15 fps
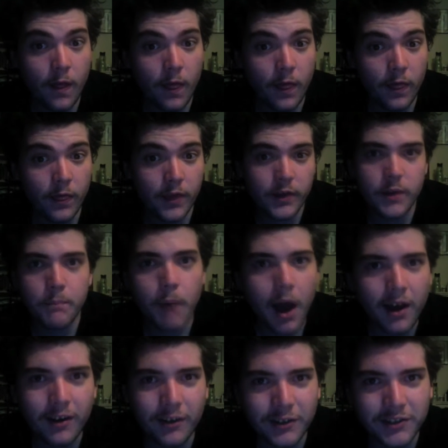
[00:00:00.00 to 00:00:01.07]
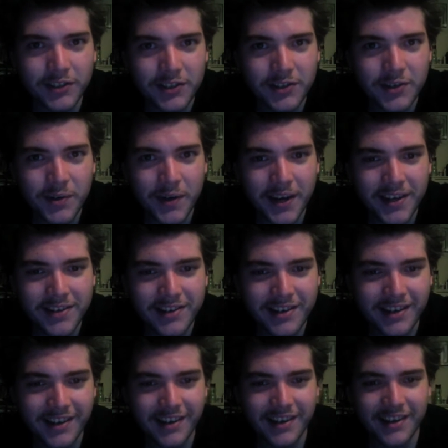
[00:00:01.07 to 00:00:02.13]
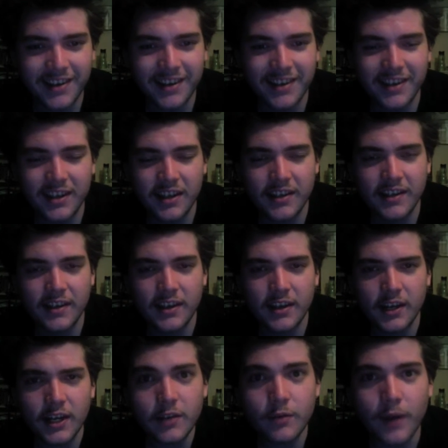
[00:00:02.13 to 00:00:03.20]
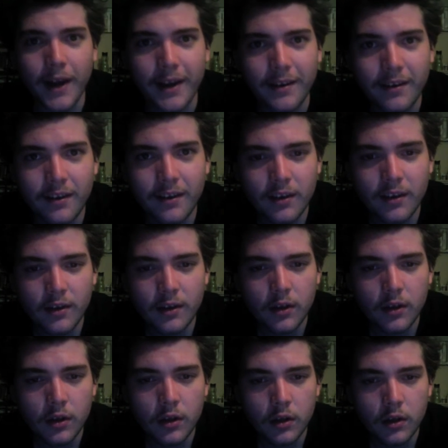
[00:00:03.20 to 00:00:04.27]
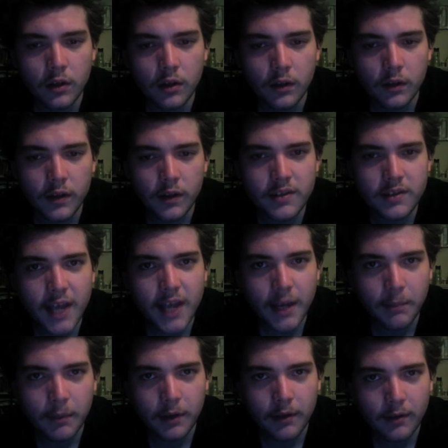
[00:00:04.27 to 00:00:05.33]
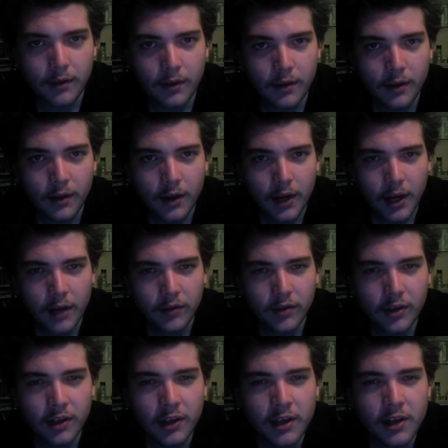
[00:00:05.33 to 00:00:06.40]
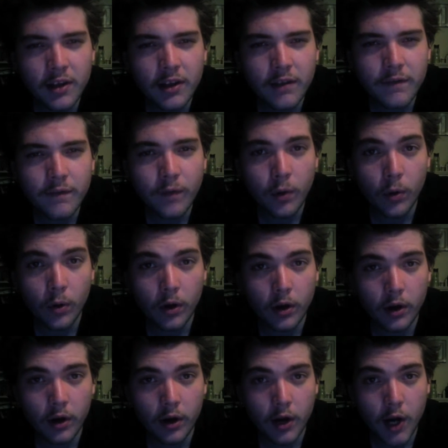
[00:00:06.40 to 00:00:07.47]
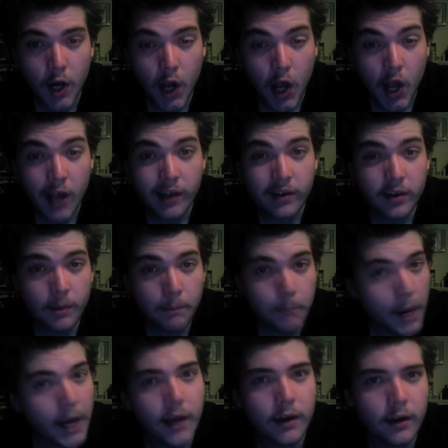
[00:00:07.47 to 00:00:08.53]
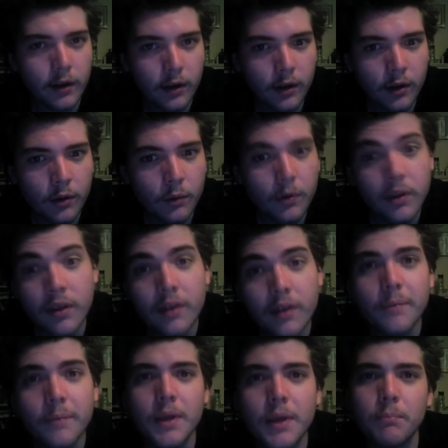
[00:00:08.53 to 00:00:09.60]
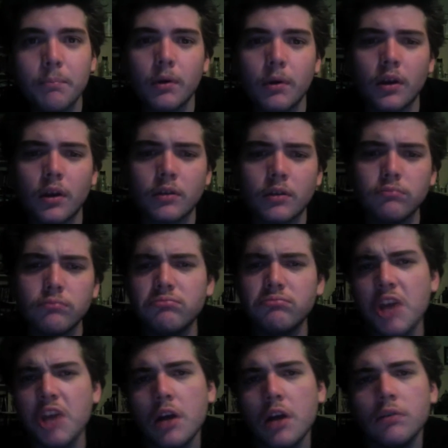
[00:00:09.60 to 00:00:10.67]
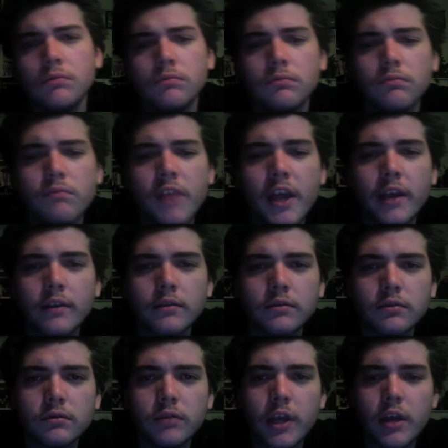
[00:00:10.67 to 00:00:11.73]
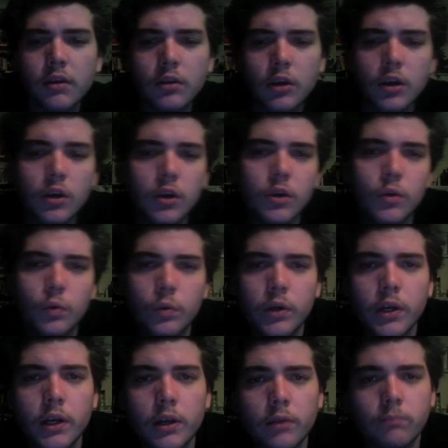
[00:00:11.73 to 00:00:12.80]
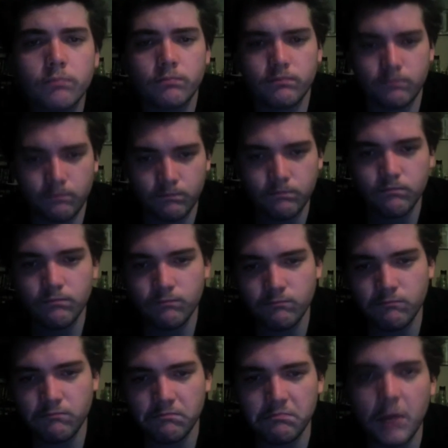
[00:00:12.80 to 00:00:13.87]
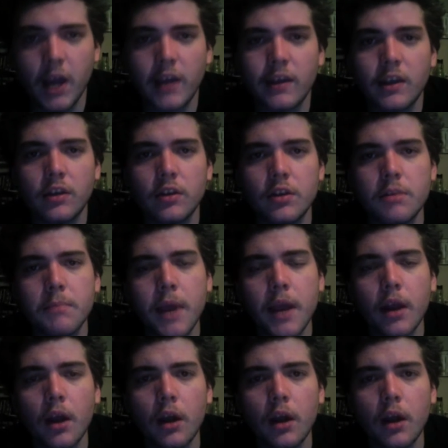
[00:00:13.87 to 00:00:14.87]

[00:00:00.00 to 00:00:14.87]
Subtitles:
The Debacle Situation. That's right. This segment is clearly for debating with other people on, you know, things that we might need to debate on.